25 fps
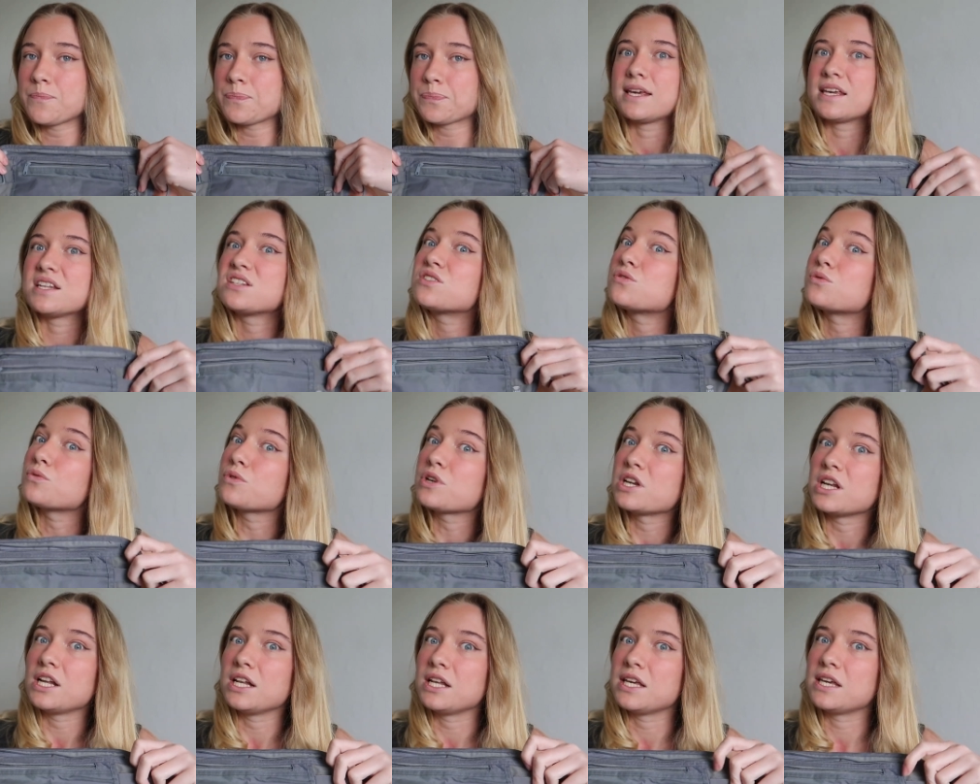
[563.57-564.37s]
it gets
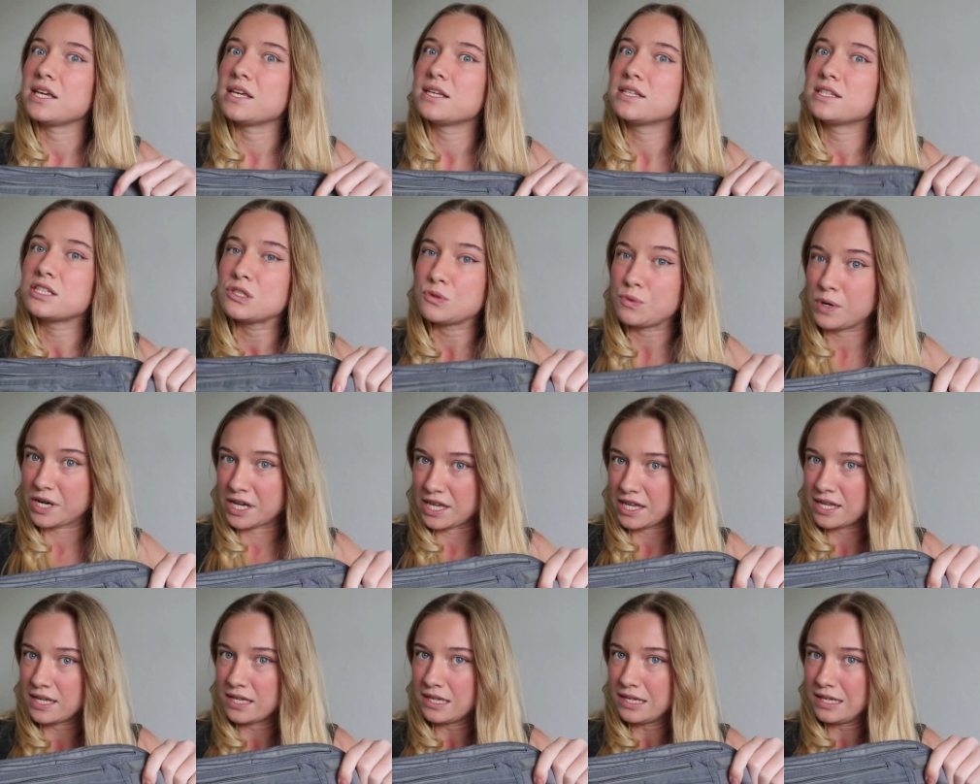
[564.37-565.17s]
really
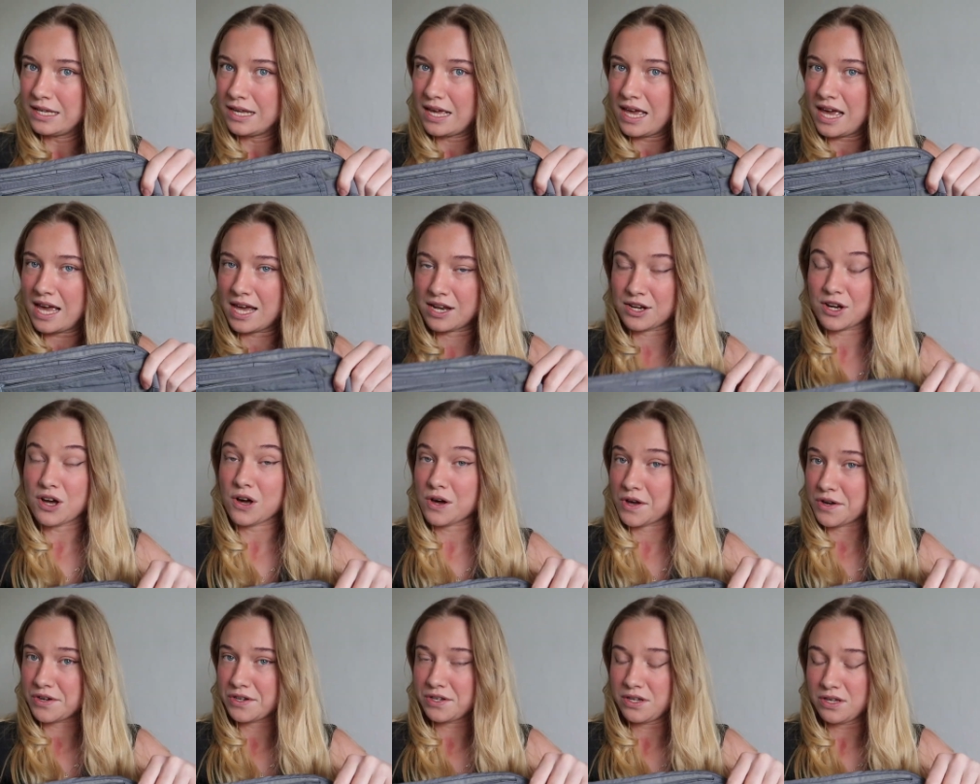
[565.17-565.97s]
sweaty and
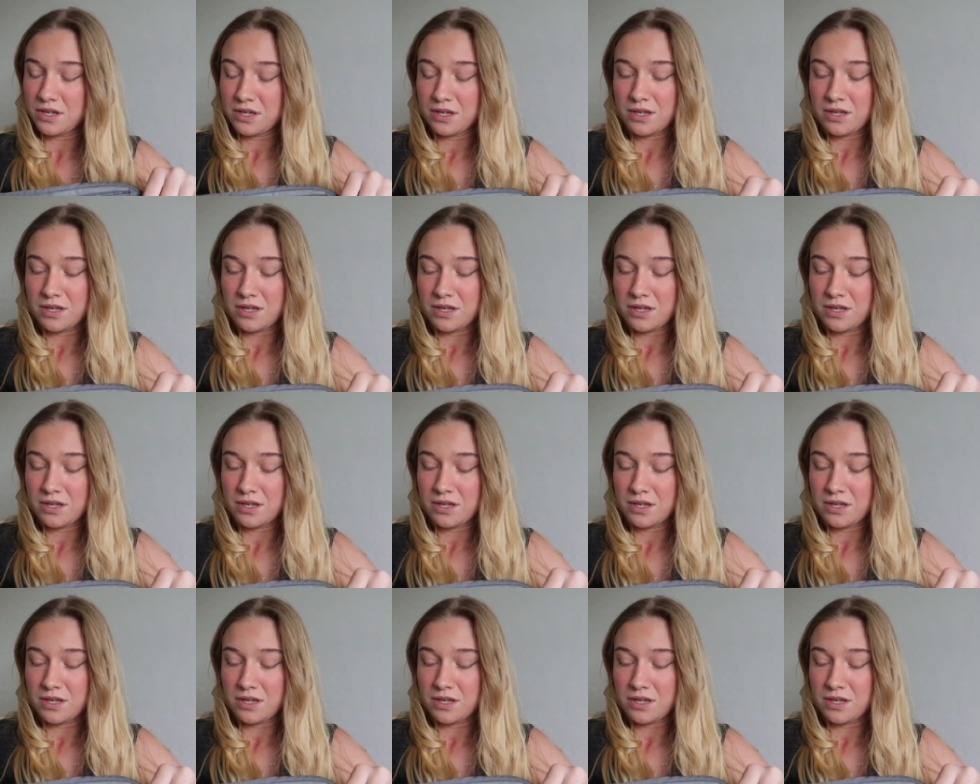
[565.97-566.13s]
hot.